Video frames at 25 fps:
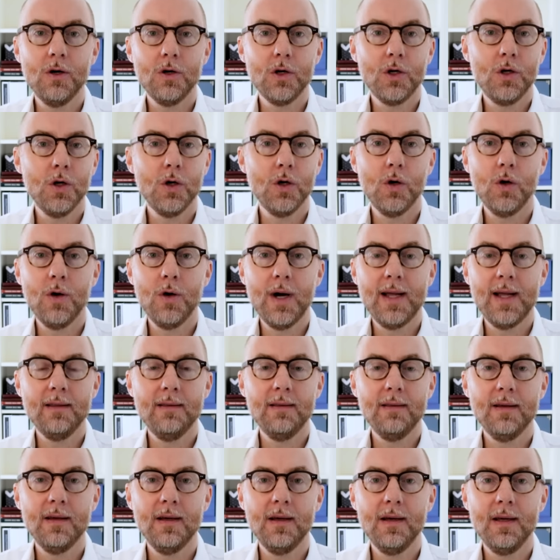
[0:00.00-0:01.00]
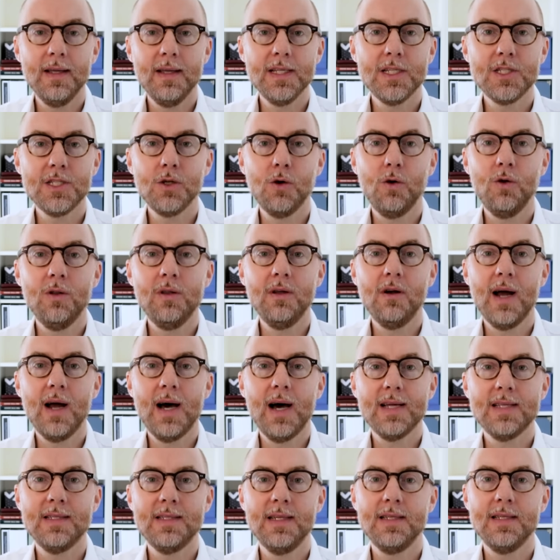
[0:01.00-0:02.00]
go and uh, install their
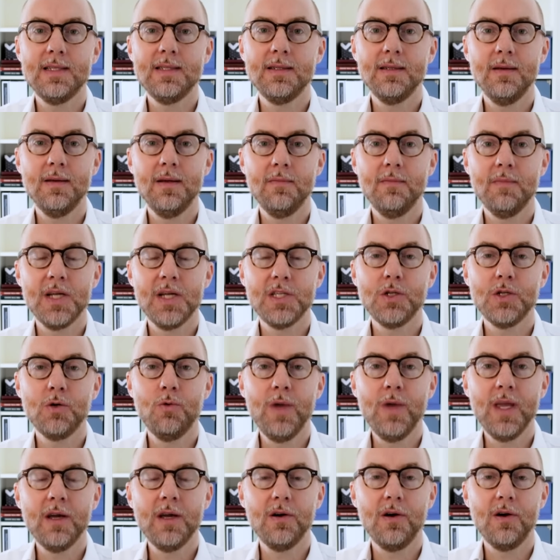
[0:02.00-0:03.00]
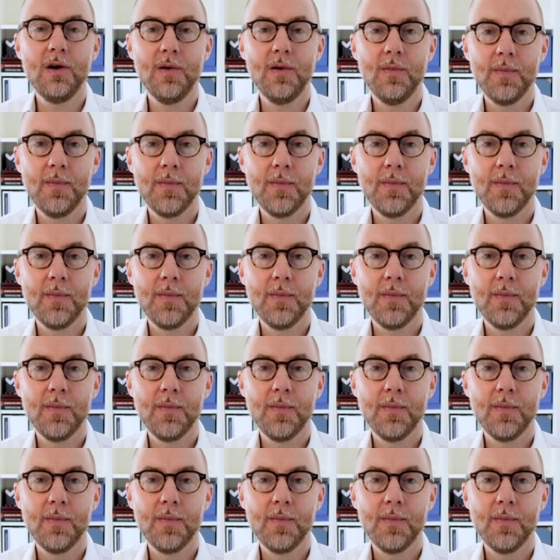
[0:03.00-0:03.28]
assets uh, much quicker.